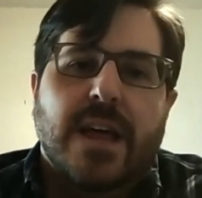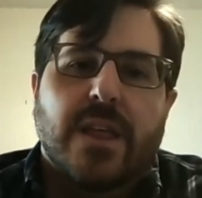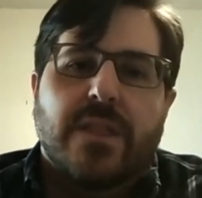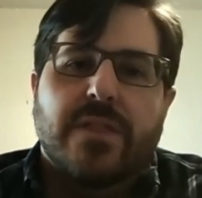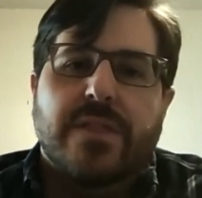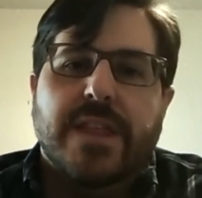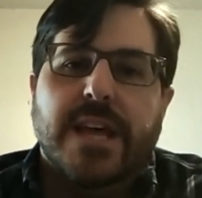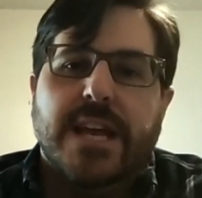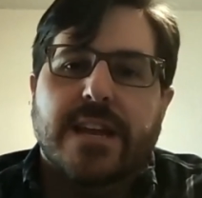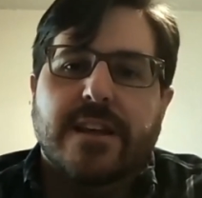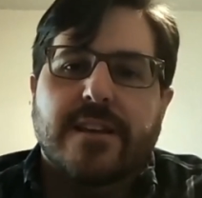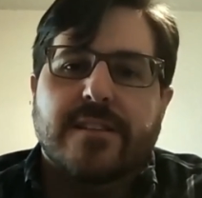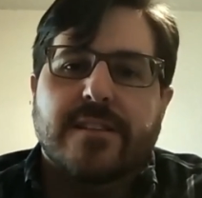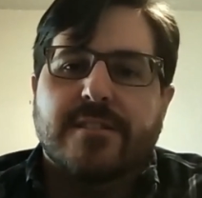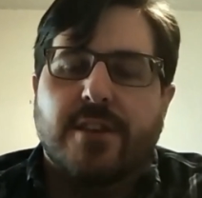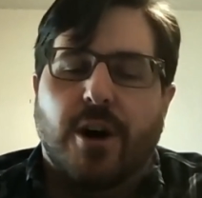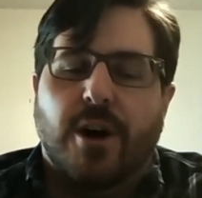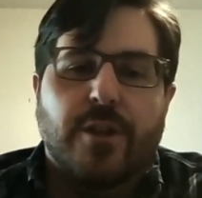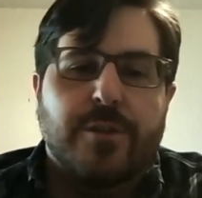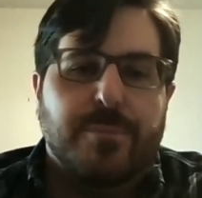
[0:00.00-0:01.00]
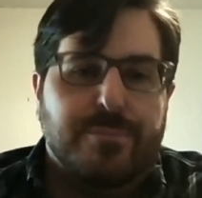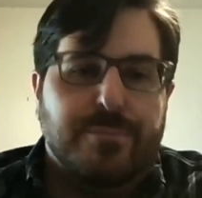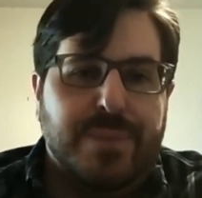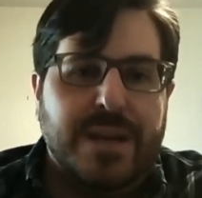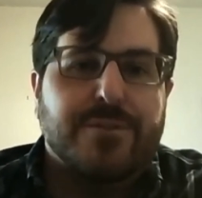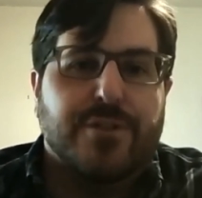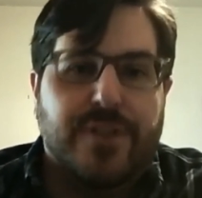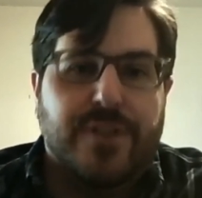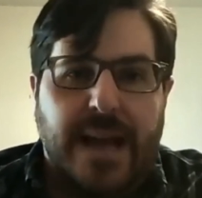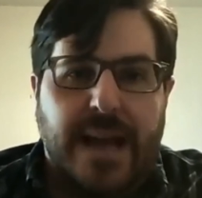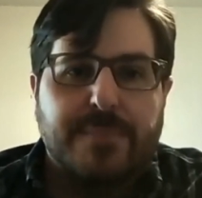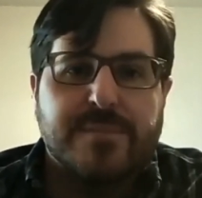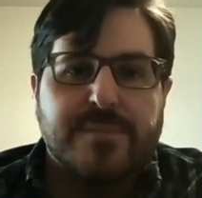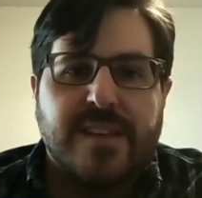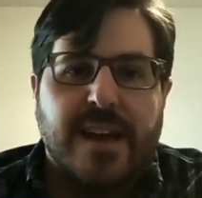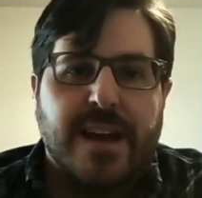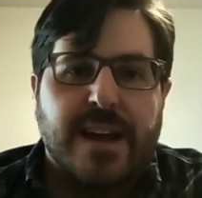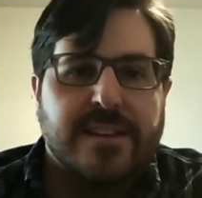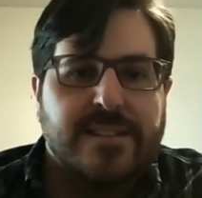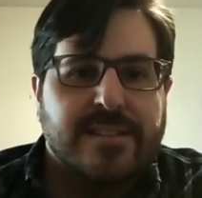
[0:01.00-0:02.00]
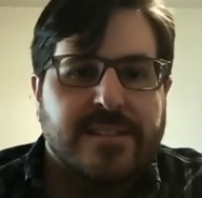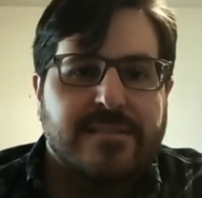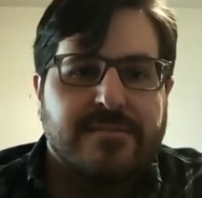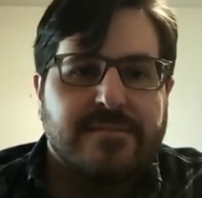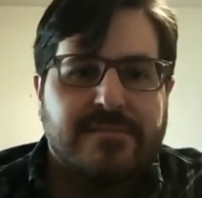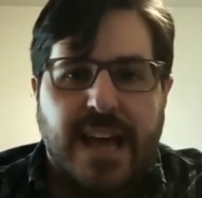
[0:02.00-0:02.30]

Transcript: that is called the Beaver Dam site.